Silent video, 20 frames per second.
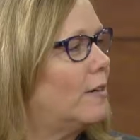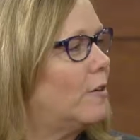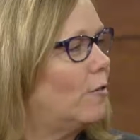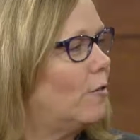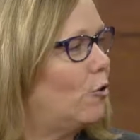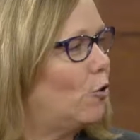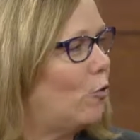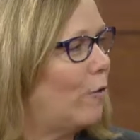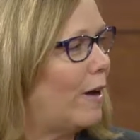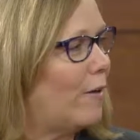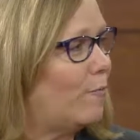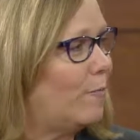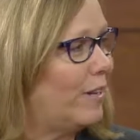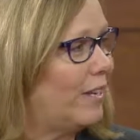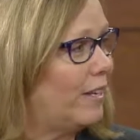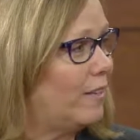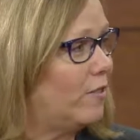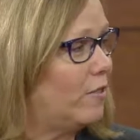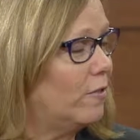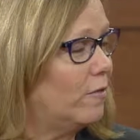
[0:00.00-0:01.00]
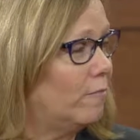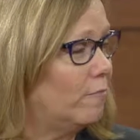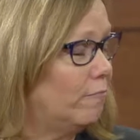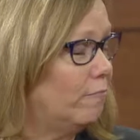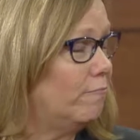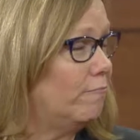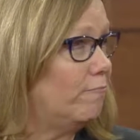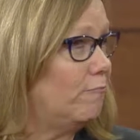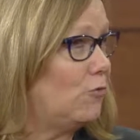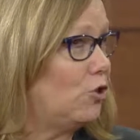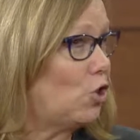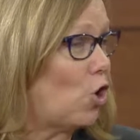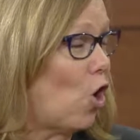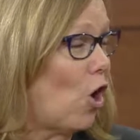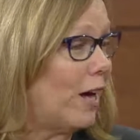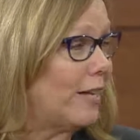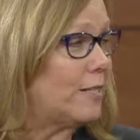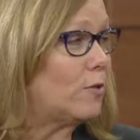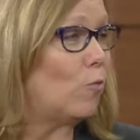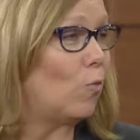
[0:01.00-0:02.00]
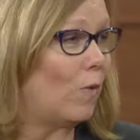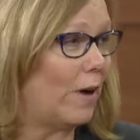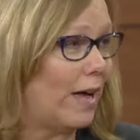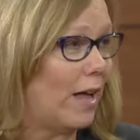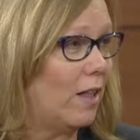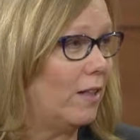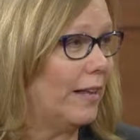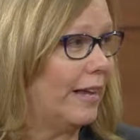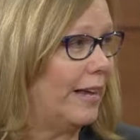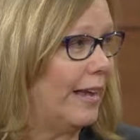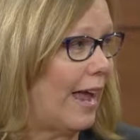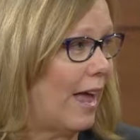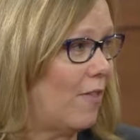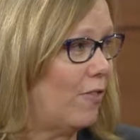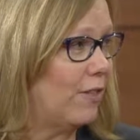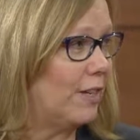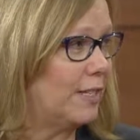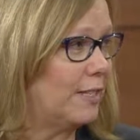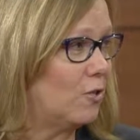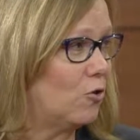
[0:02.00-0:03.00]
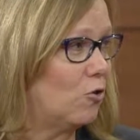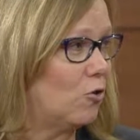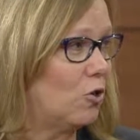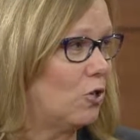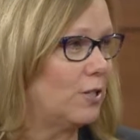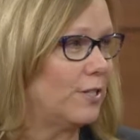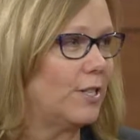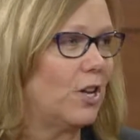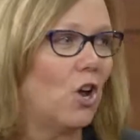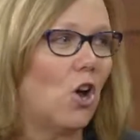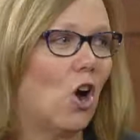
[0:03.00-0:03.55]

who have been taught well in Catholic schools